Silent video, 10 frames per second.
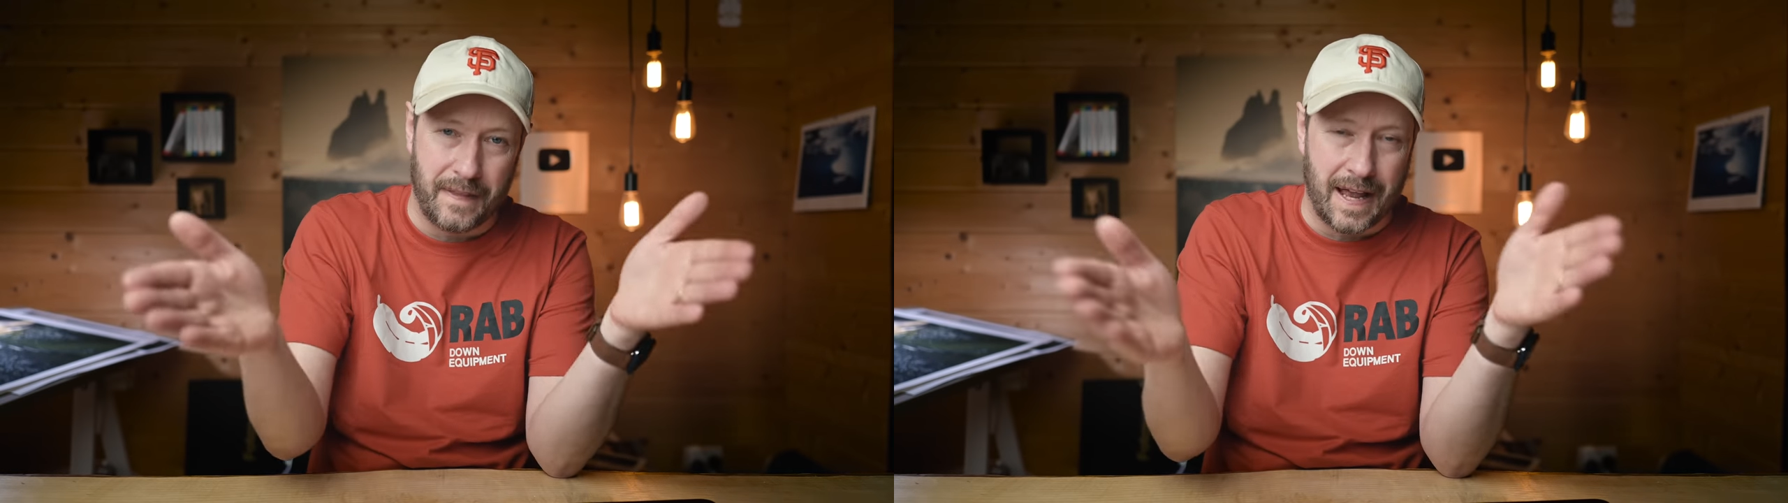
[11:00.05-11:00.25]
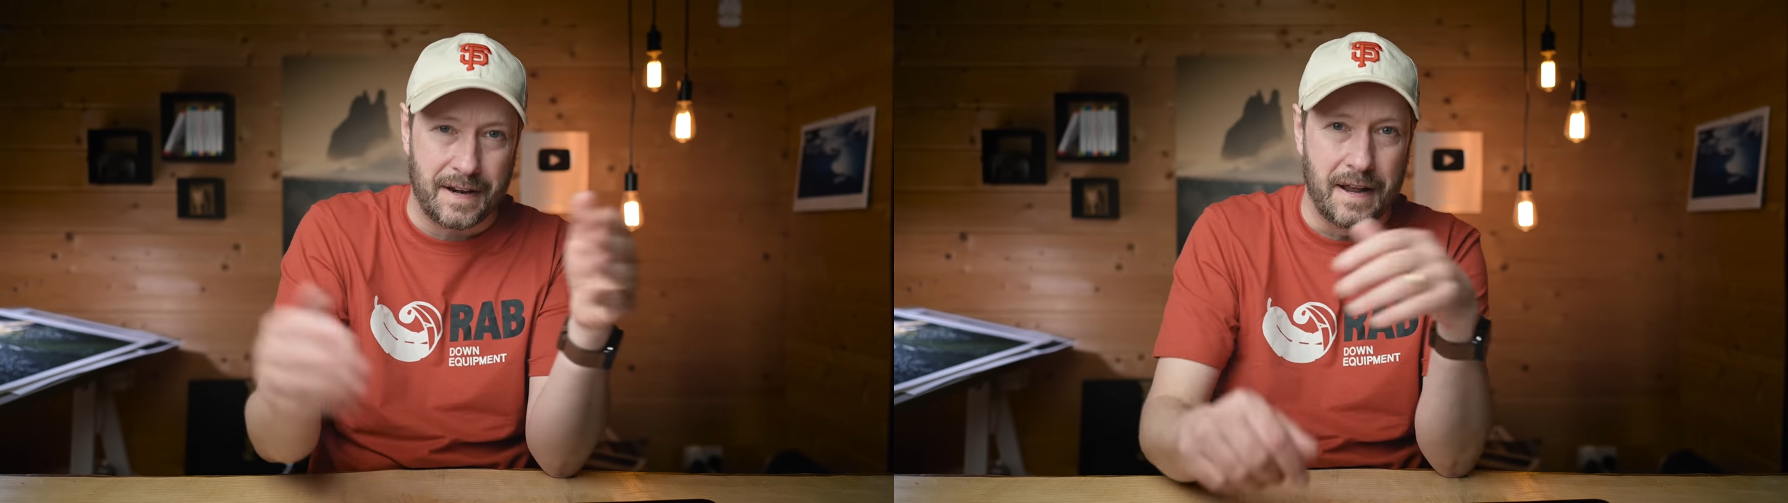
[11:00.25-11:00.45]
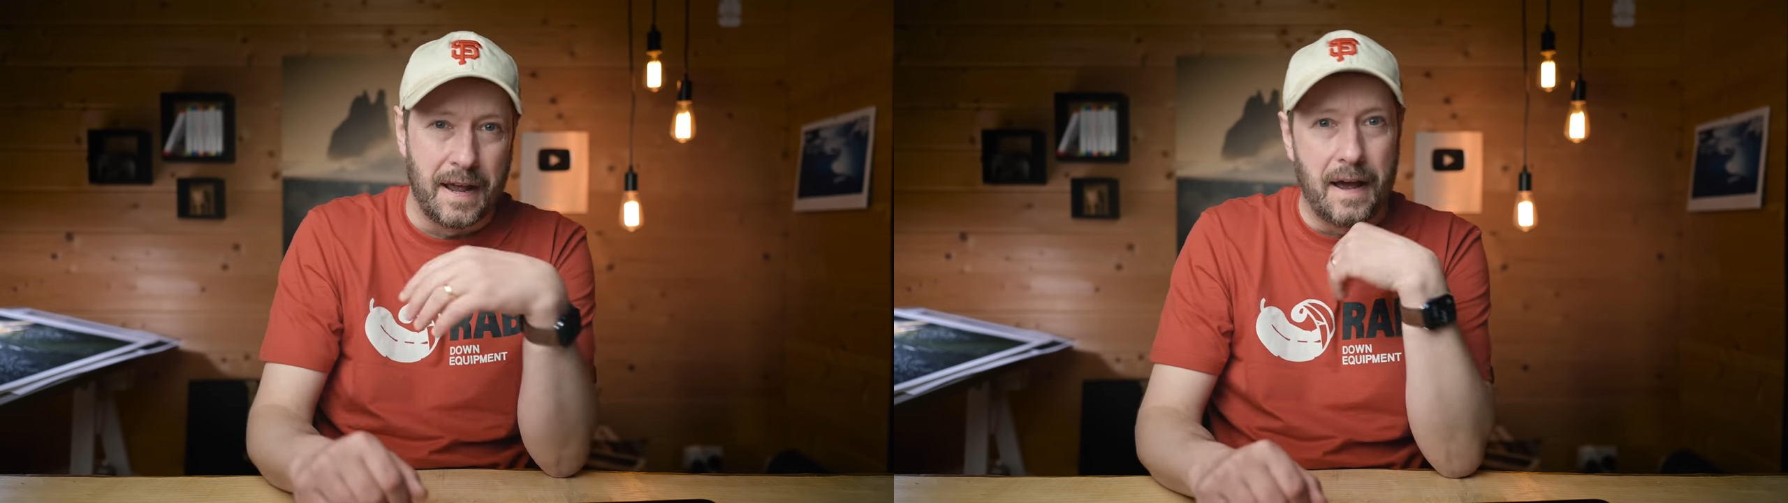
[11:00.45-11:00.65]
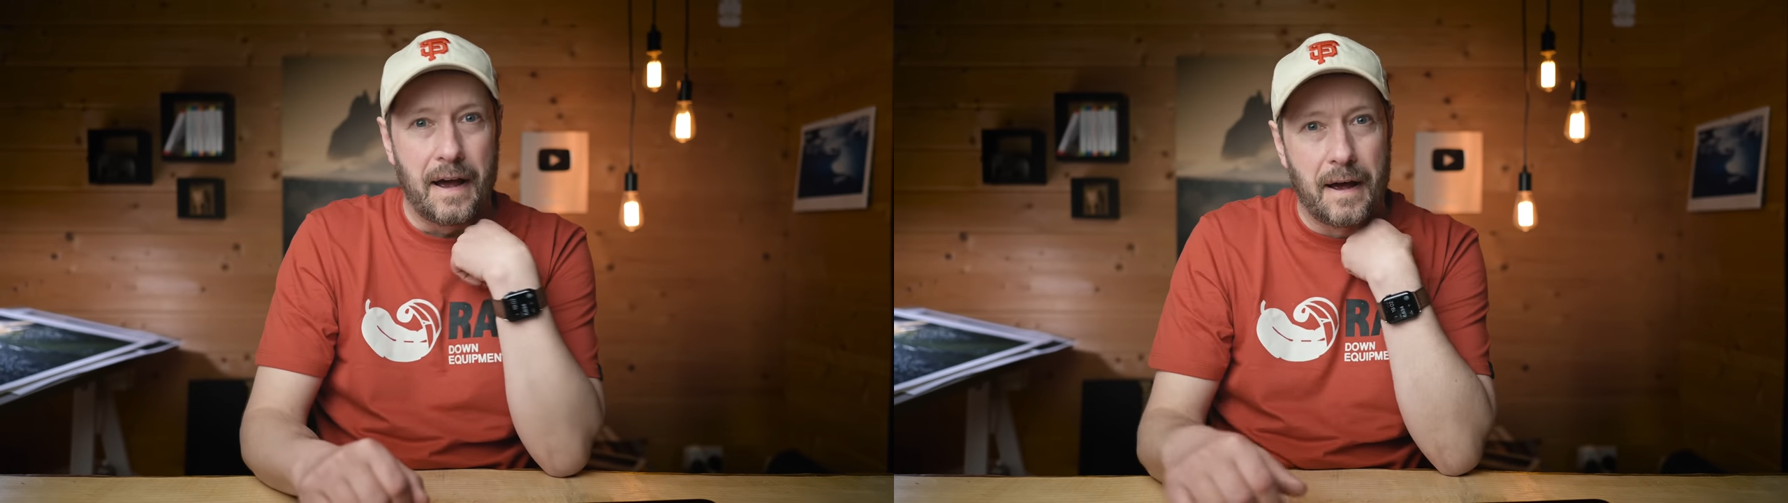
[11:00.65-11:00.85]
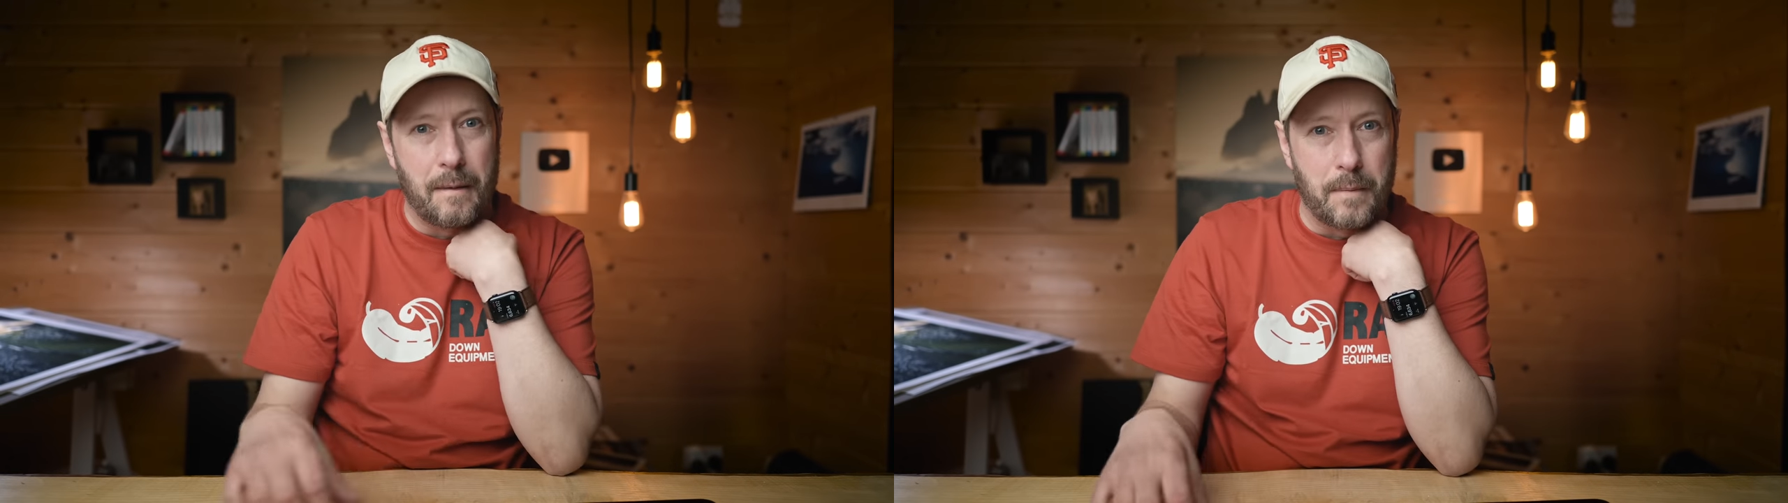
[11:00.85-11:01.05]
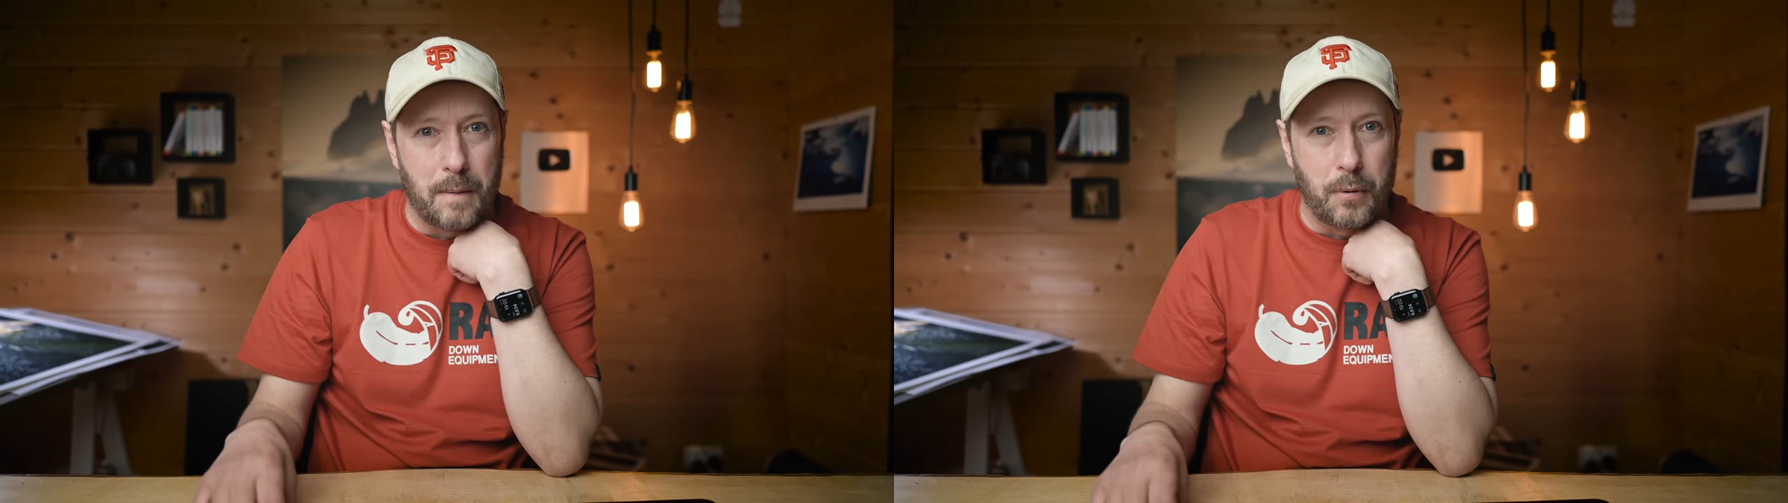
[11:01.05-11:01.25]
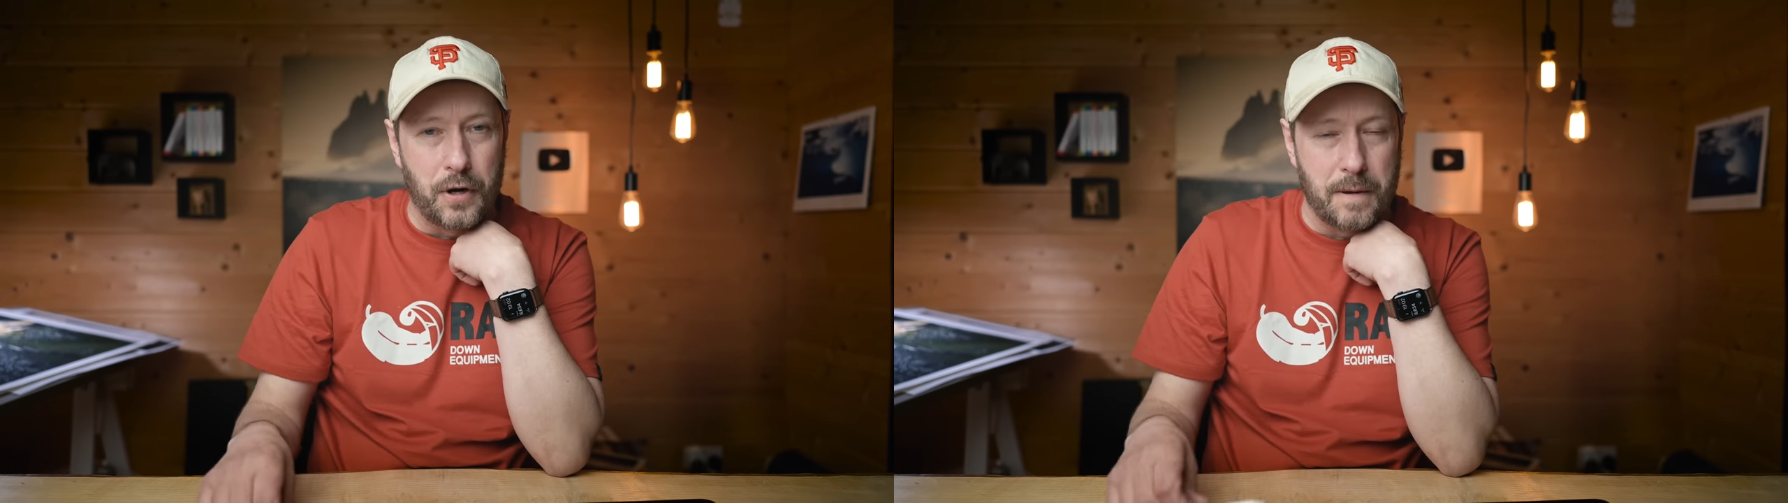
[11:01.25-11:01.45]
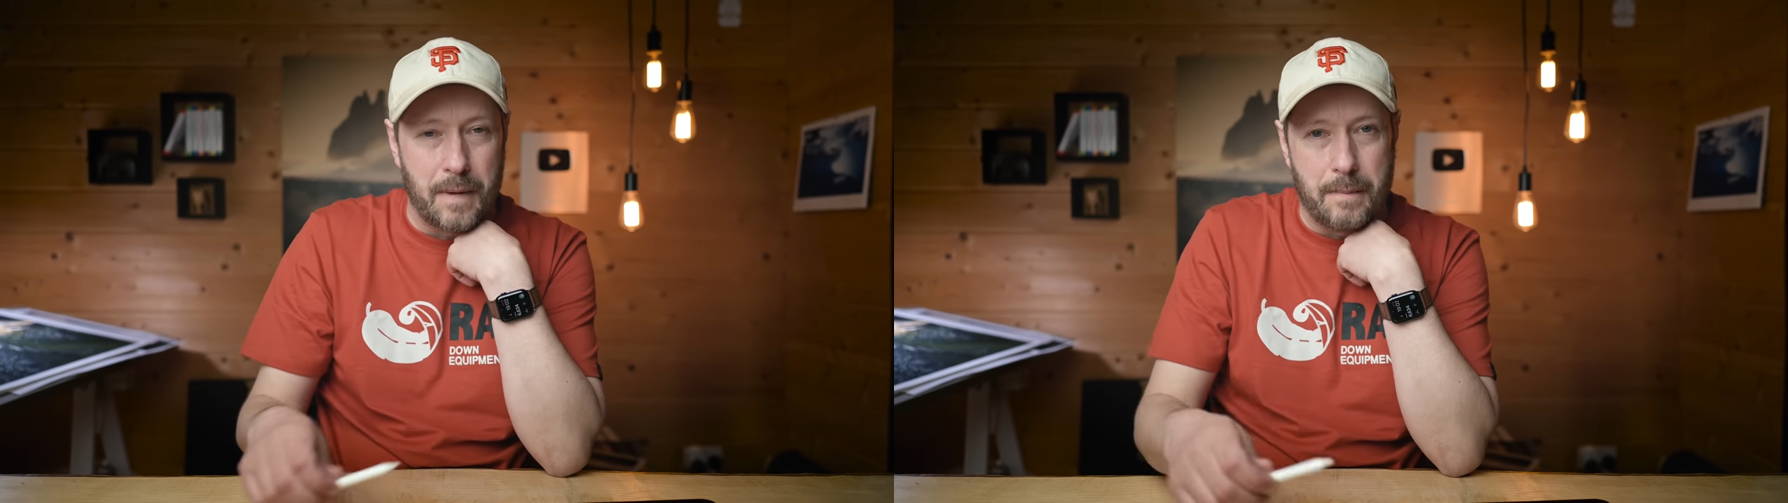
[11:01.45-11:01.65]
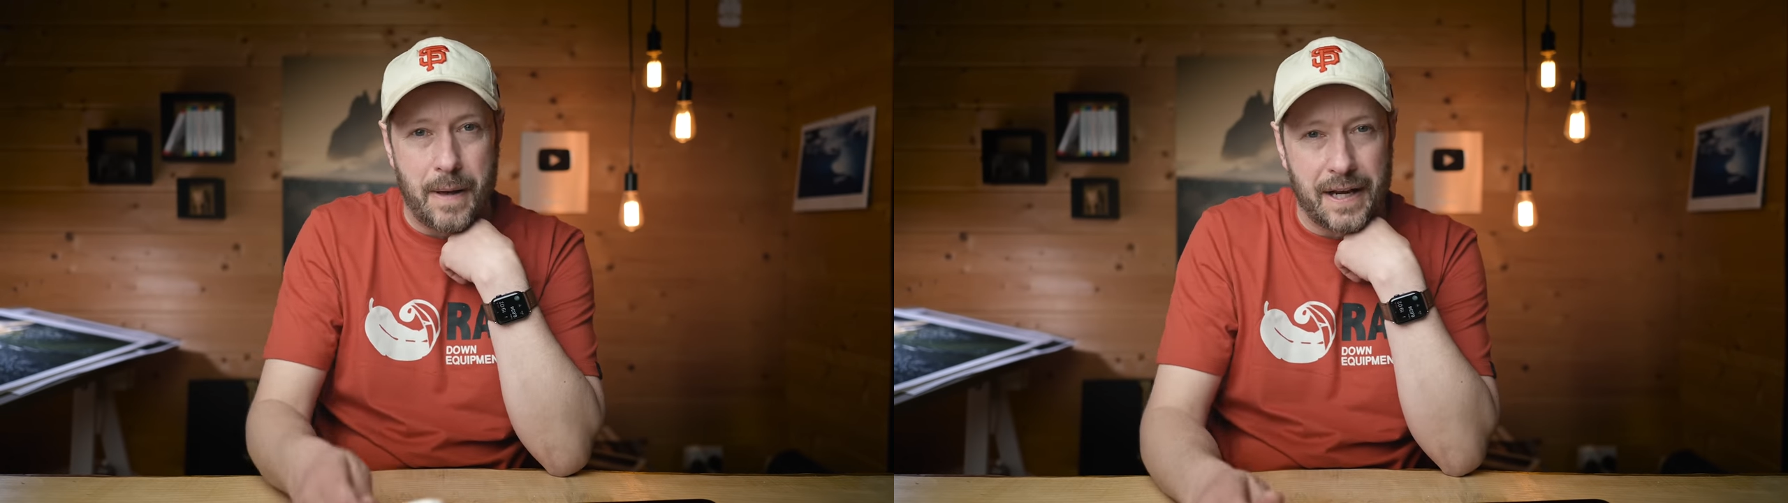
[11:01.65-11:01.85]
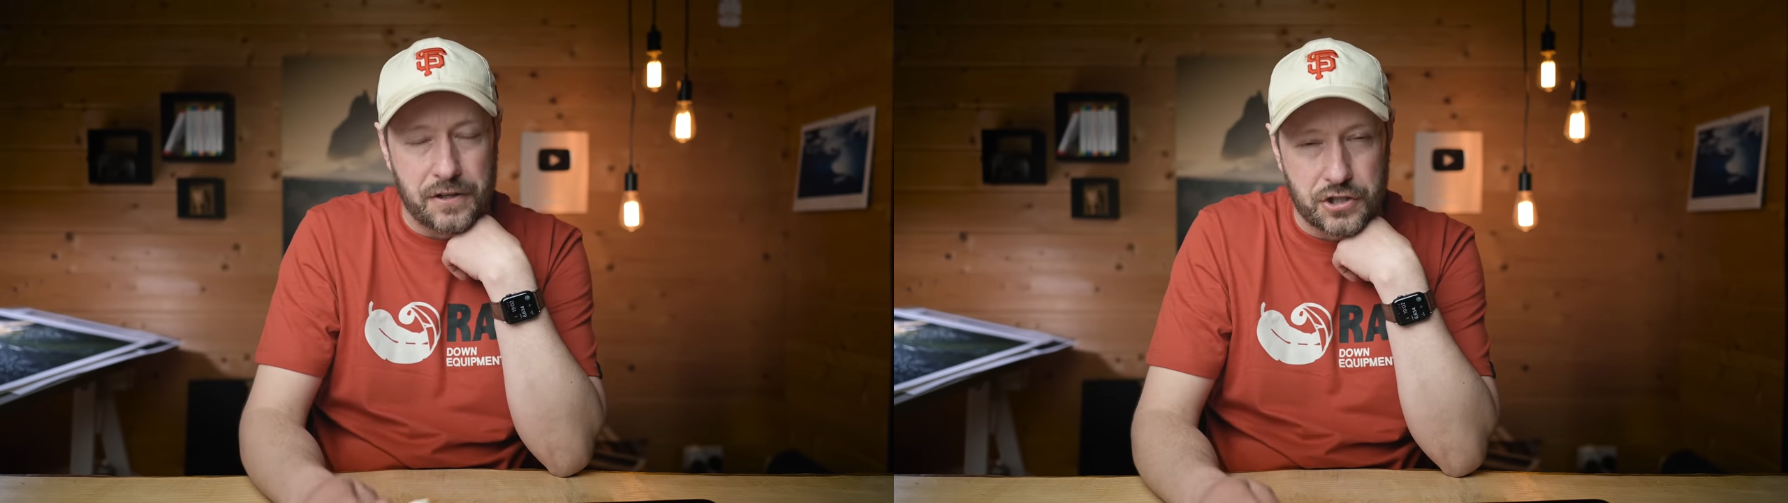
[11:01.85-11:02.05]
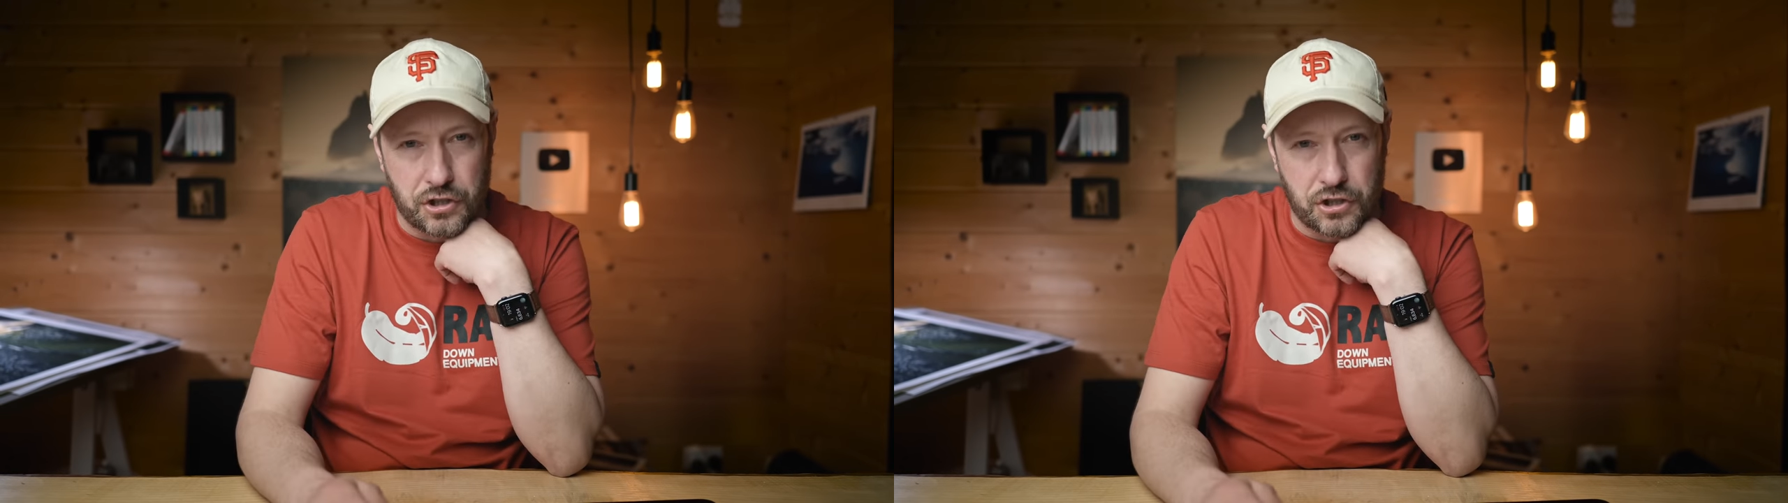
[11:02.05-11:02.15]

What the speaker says: then pointed my pen at the